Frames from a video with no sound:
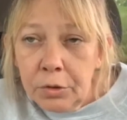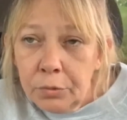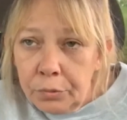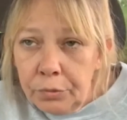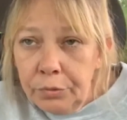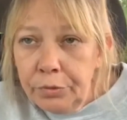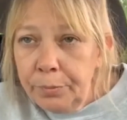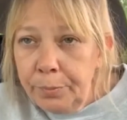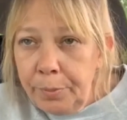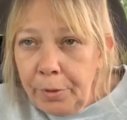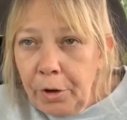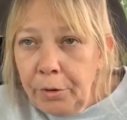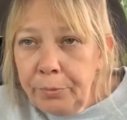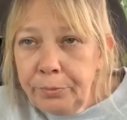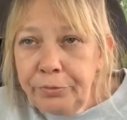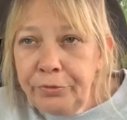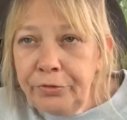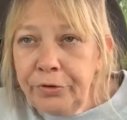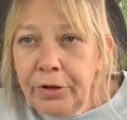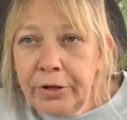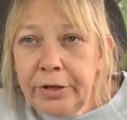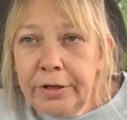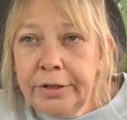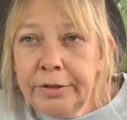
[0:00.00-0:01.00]
Well, the
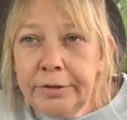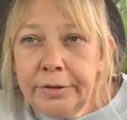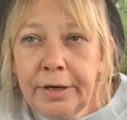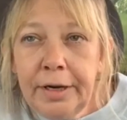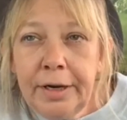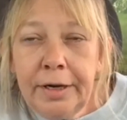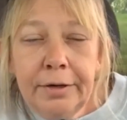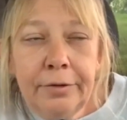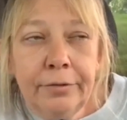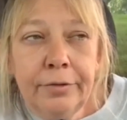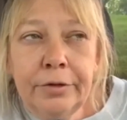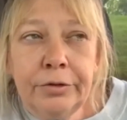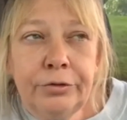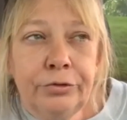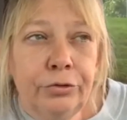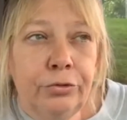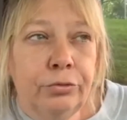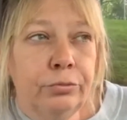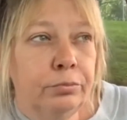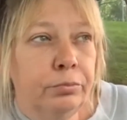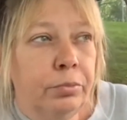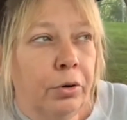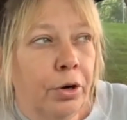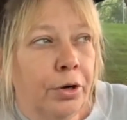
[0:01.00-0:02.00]
Pope's saying now that
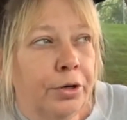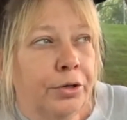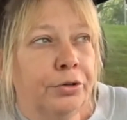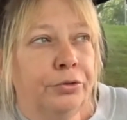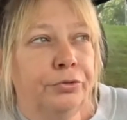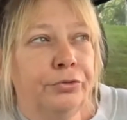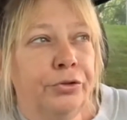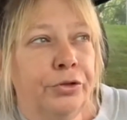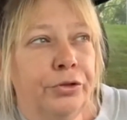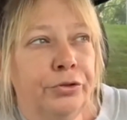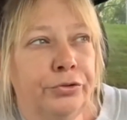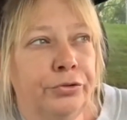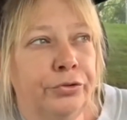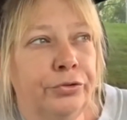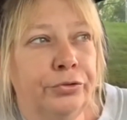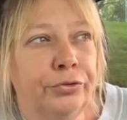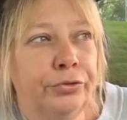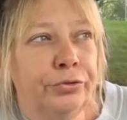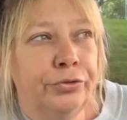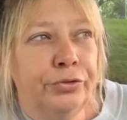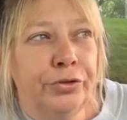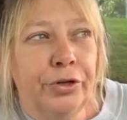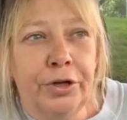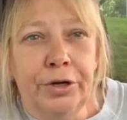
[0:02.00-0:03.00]
you can pray to Jesus
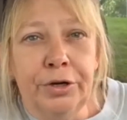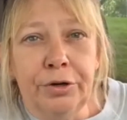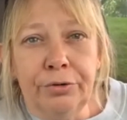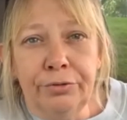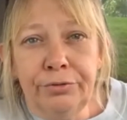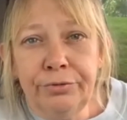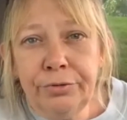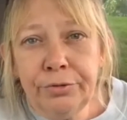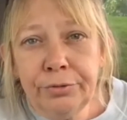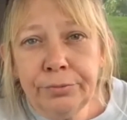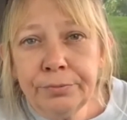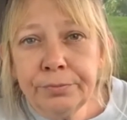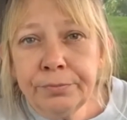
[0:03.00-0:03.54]
yourself.